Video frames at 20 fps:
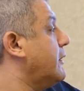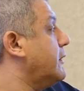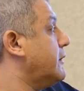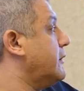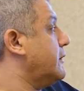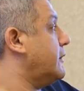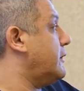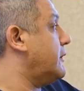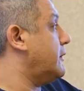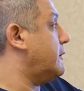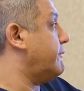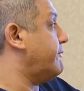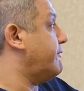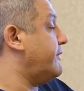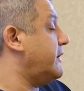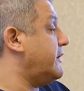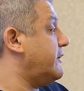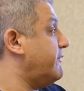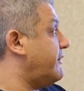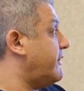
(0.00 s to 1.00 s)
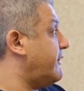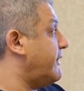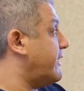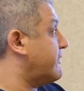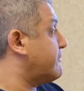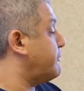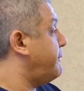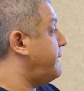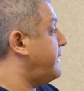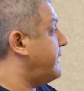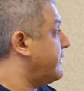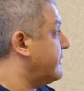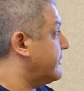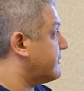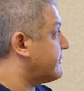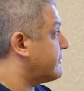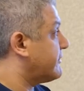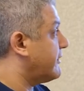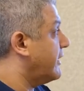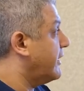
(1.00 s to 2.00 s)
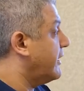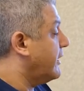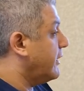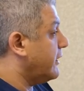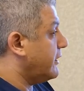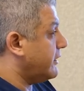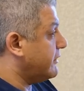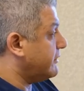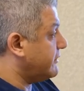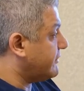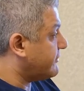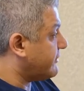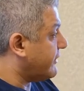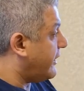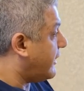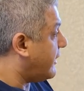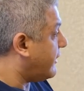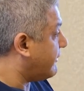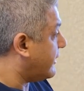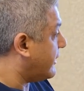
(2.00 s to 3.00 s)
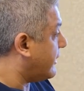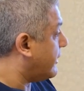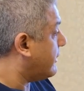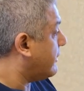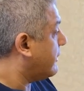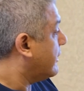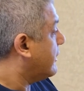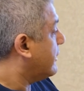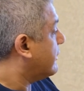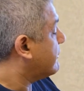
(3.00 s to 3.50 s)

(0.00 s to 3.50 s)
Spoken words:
very experienced in this area.